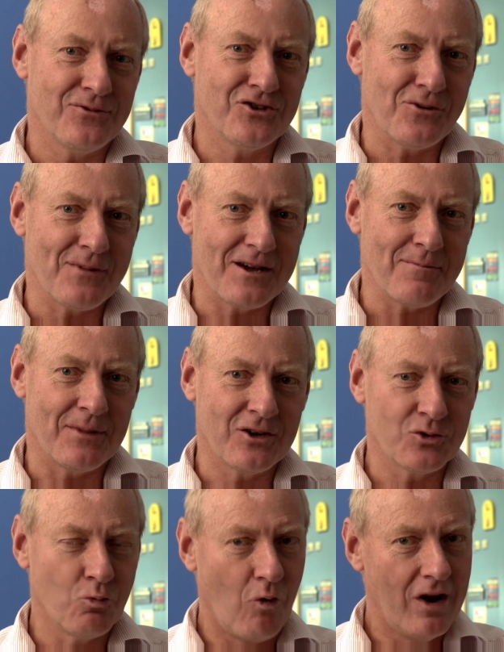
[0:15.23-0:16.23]
to me
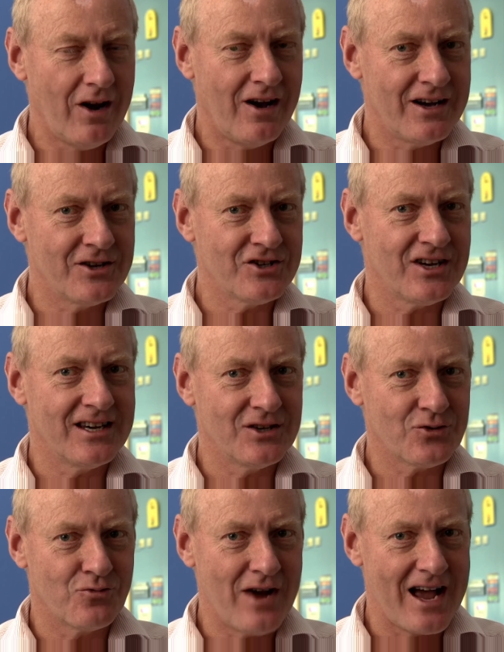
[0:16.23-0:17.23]
because one eye is saying
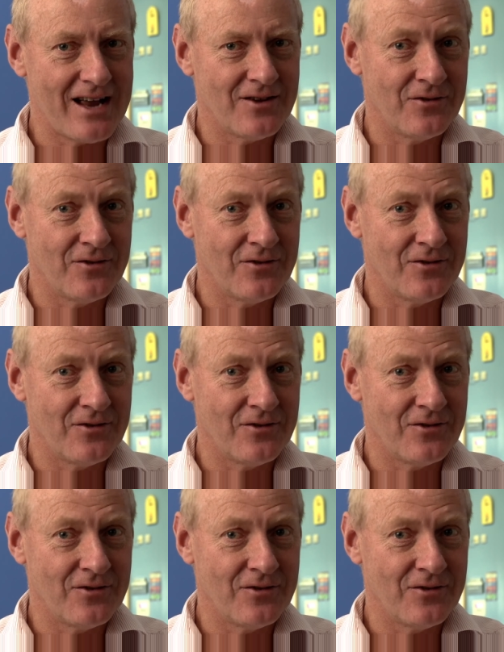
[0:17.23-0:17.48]
it's red